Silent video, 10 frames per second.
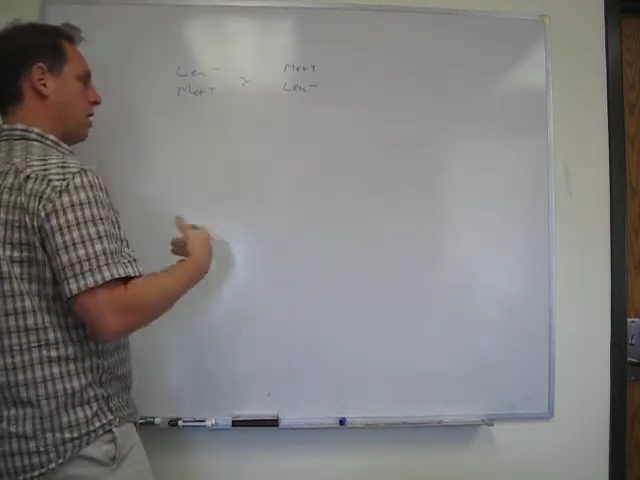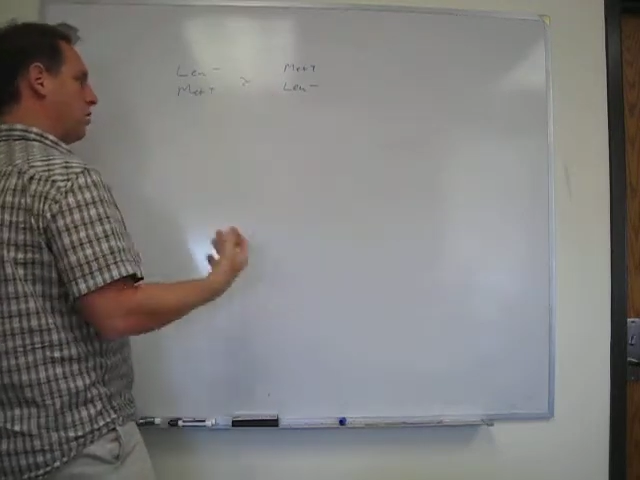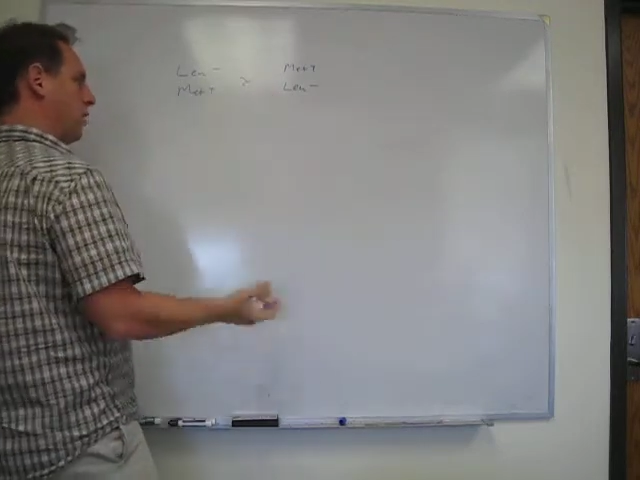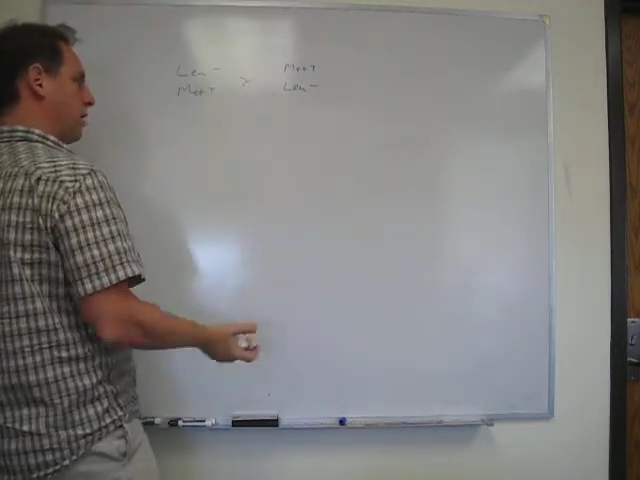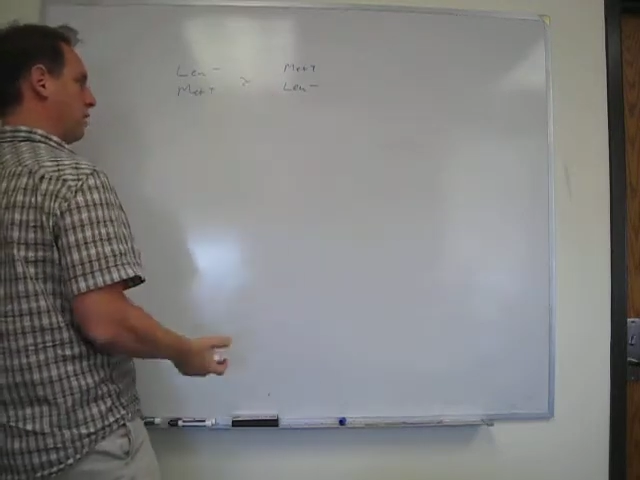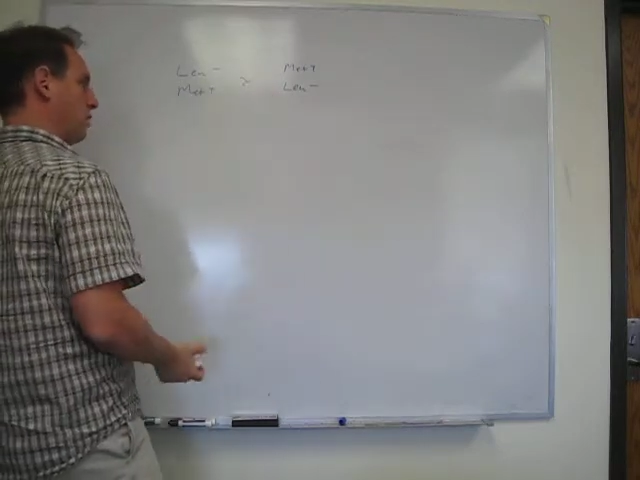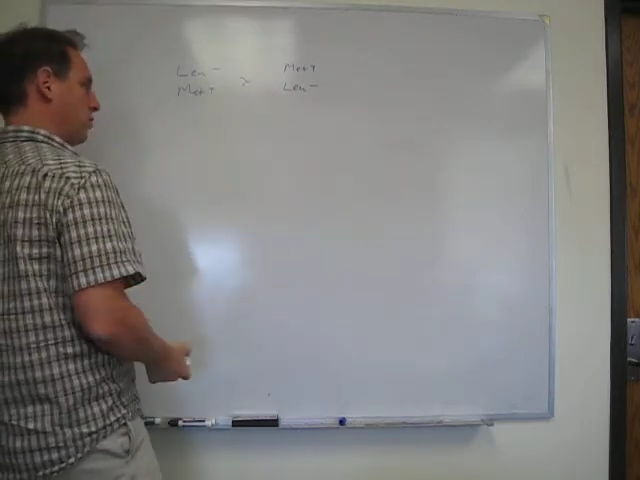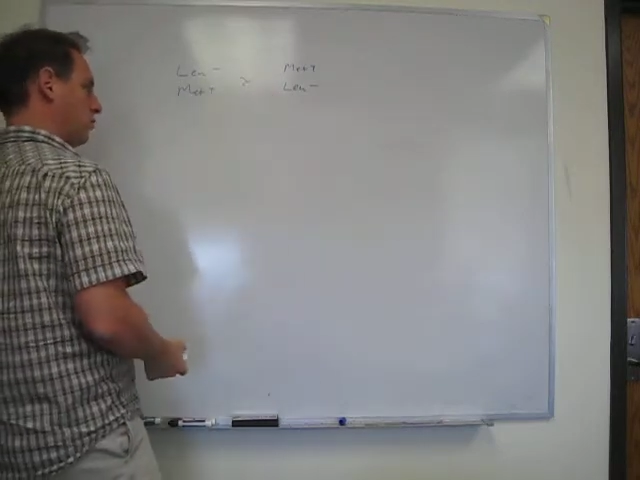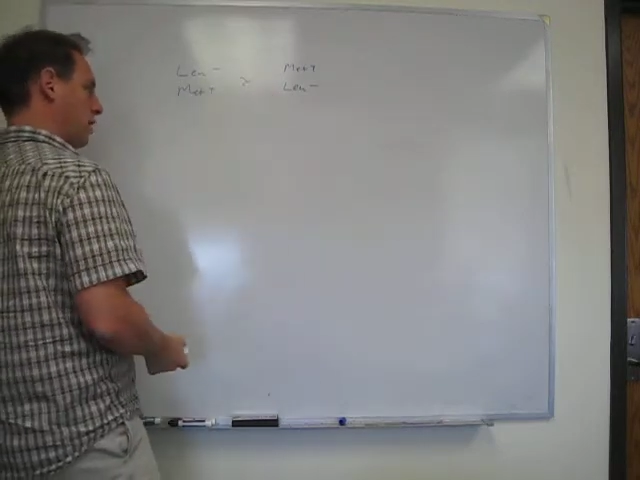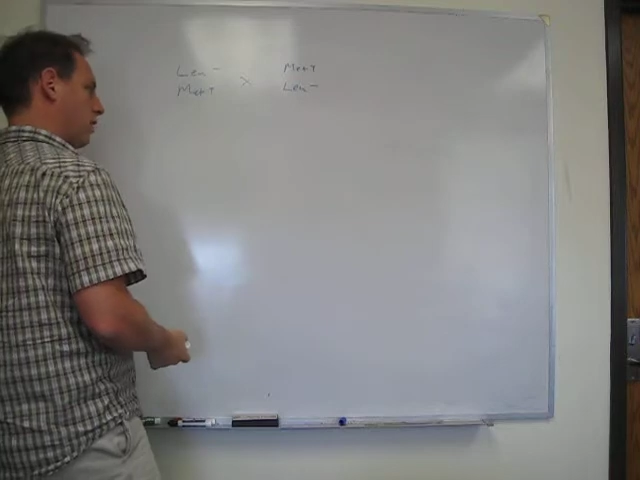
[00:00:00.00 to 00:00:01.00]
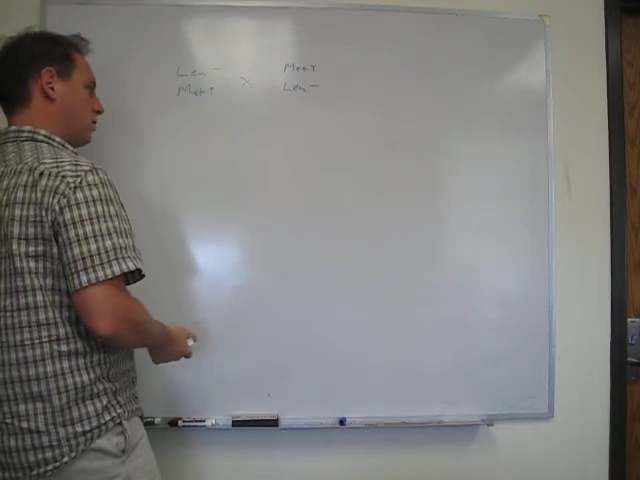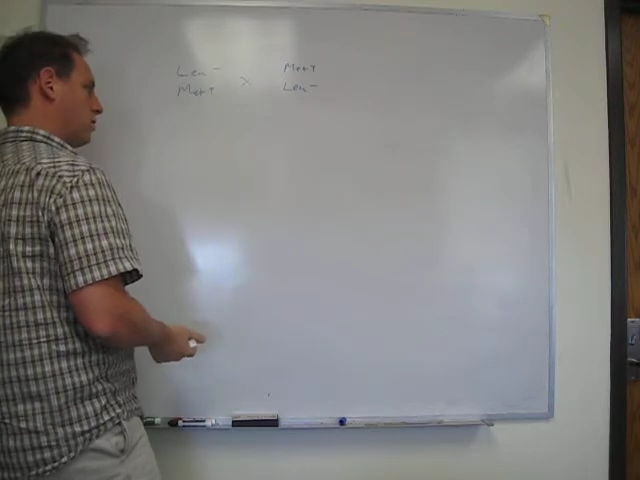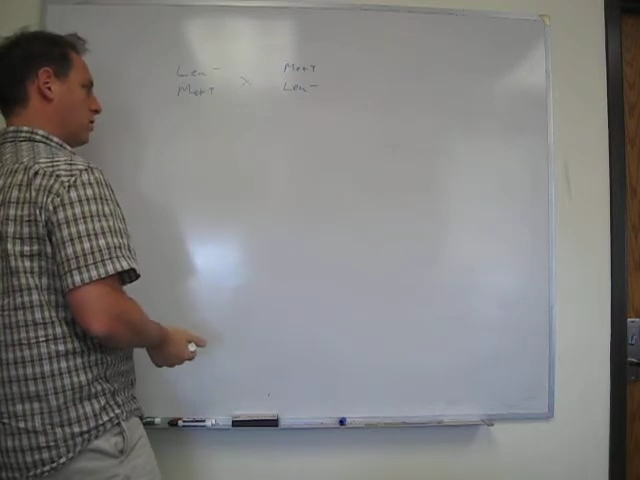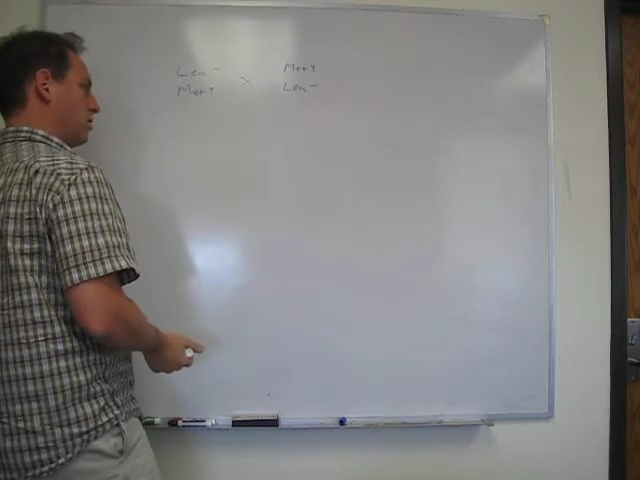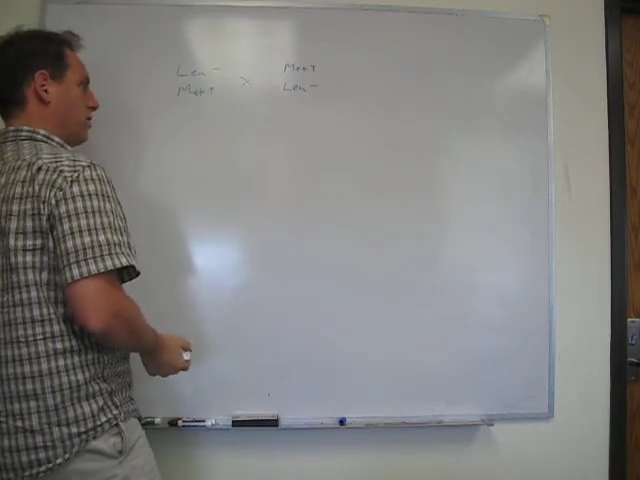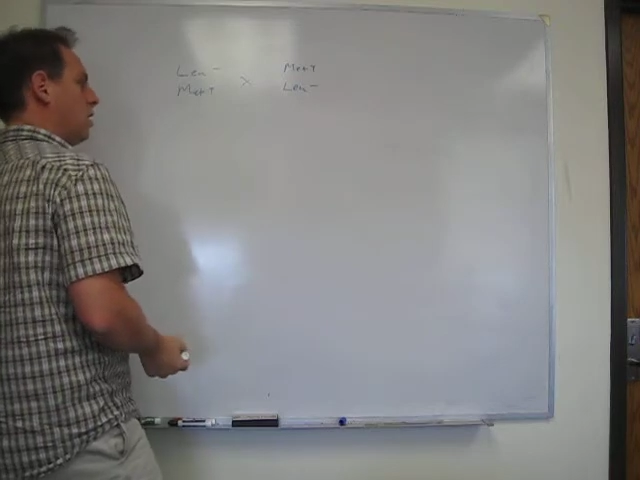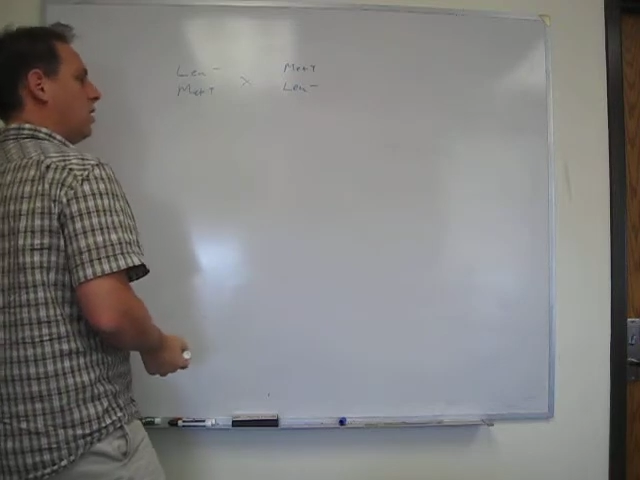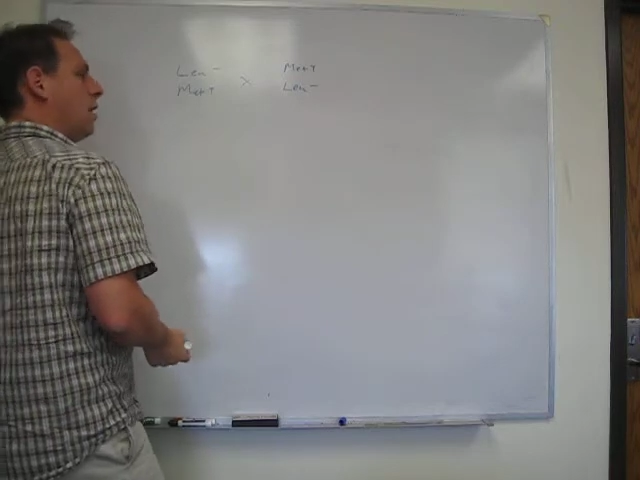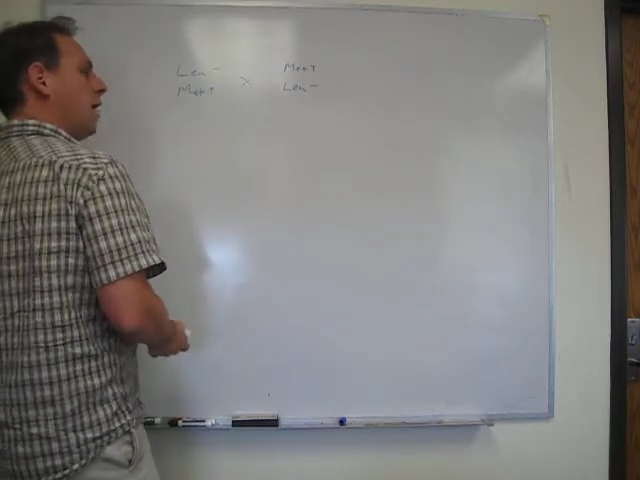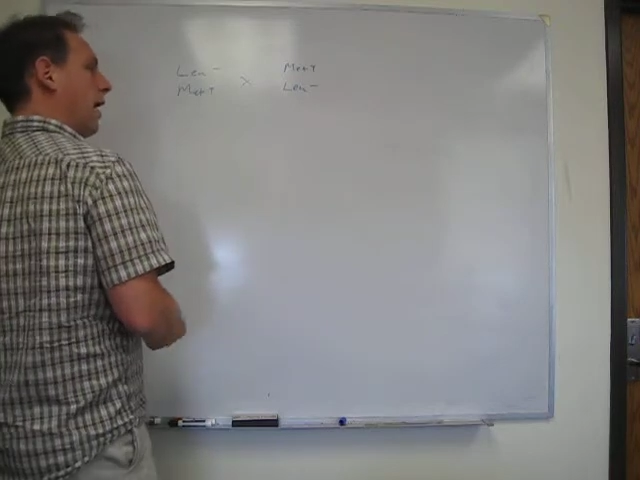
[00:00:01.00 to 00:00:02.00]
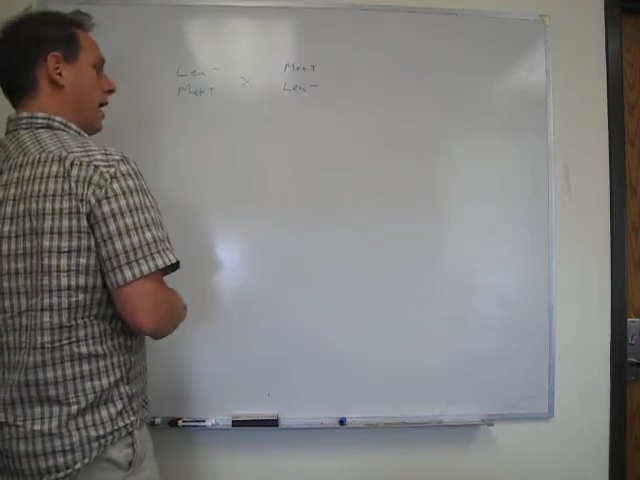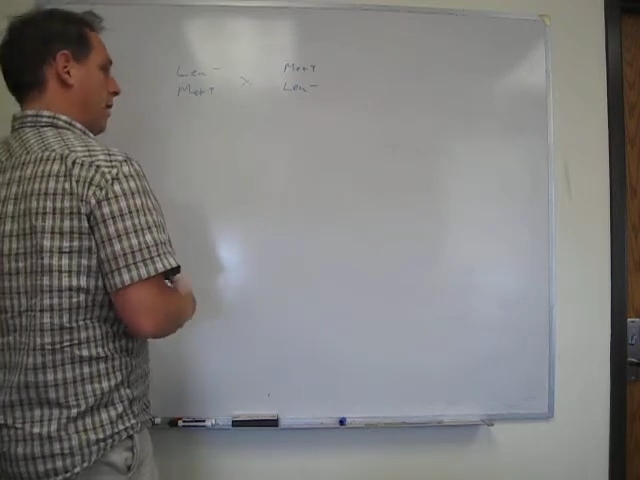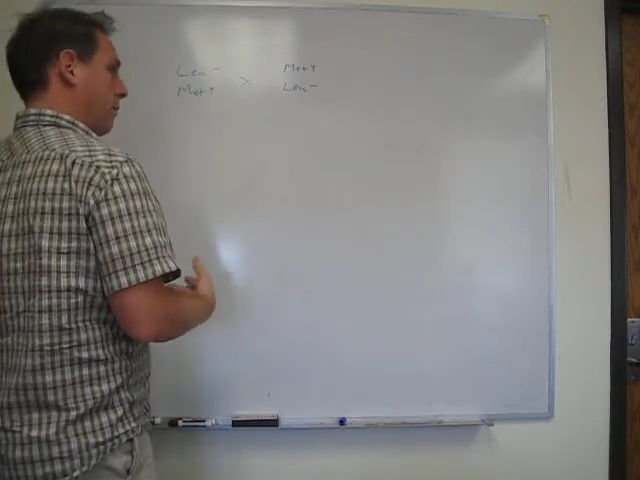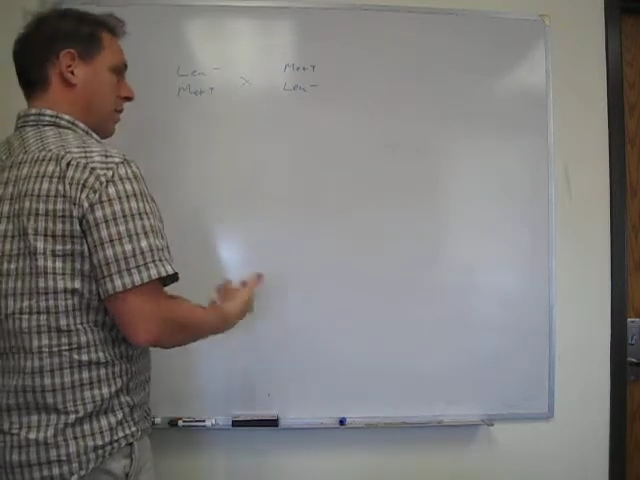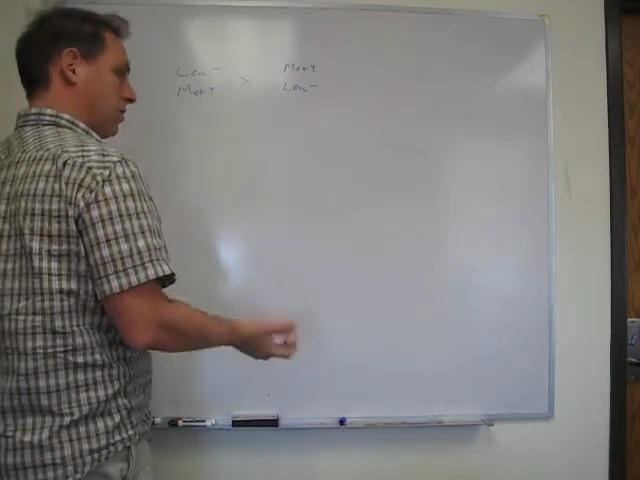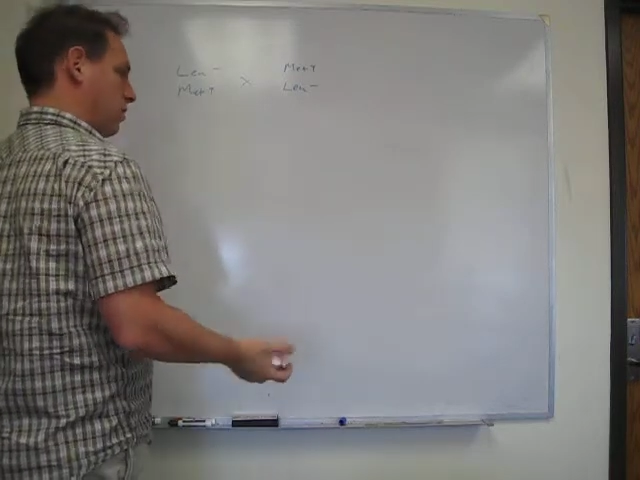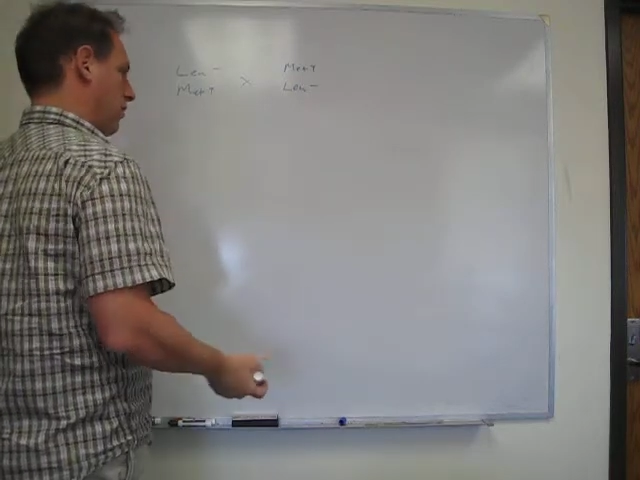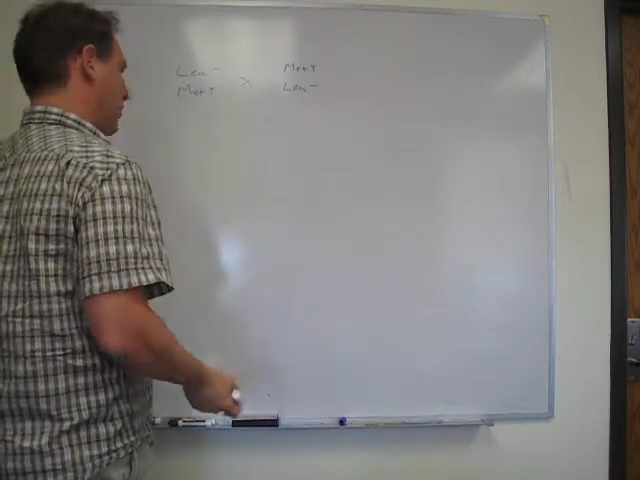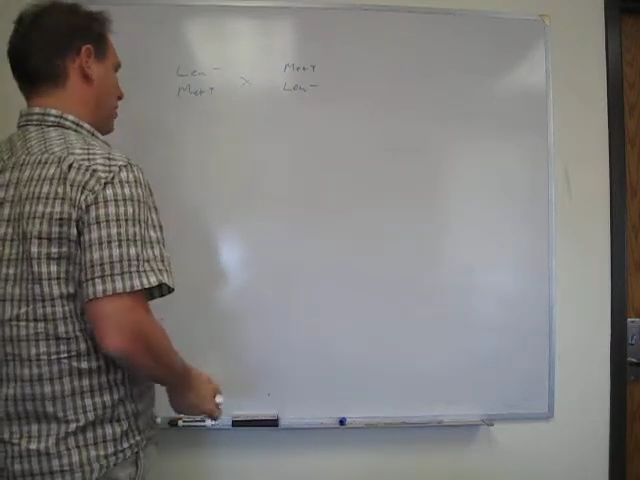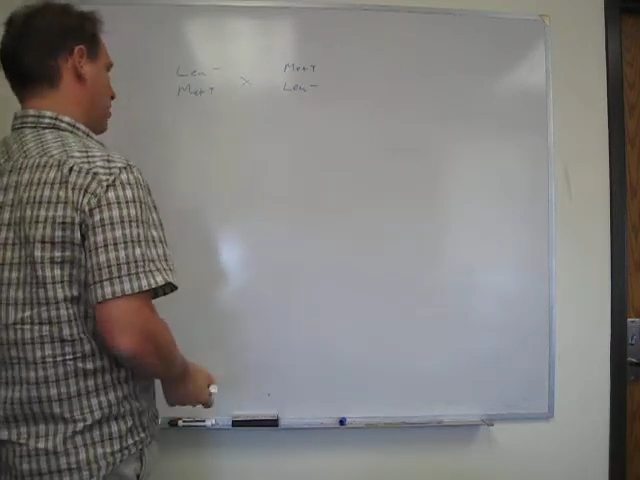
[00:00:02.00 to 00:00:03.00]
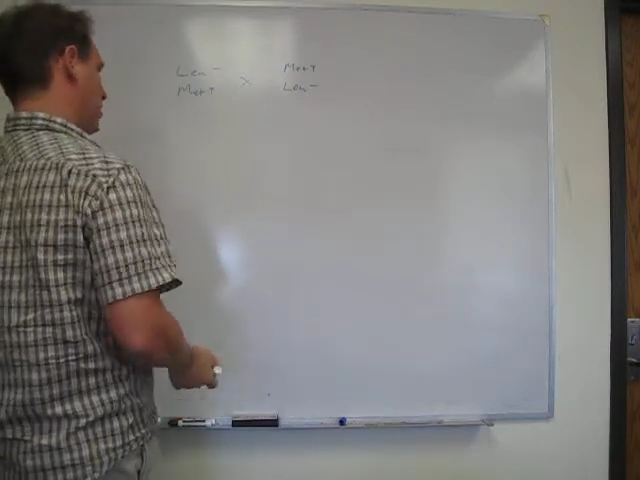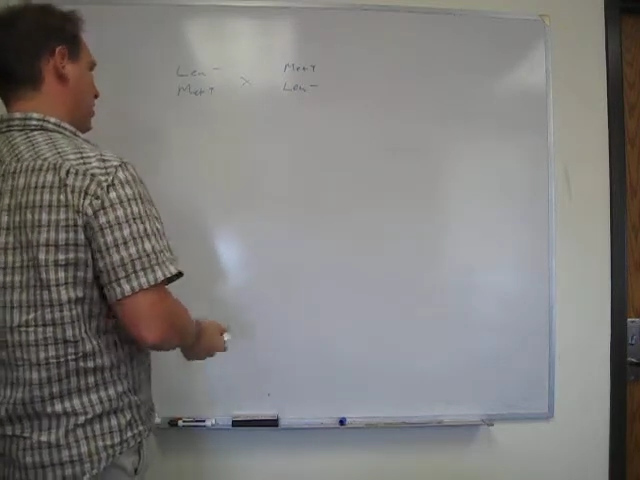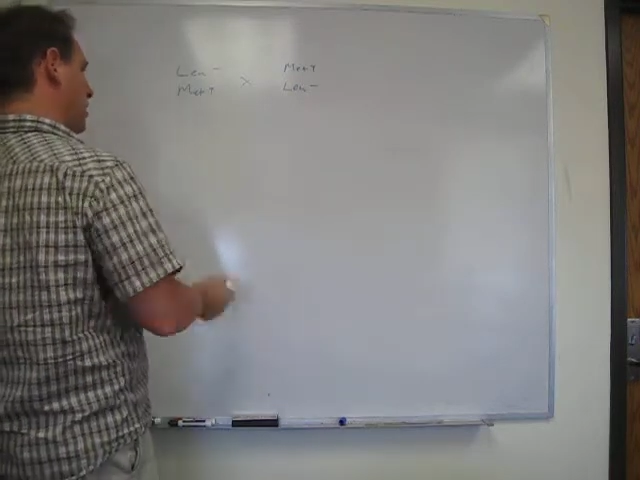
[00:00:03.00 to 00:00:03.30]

you make them do meiosis and by starvation,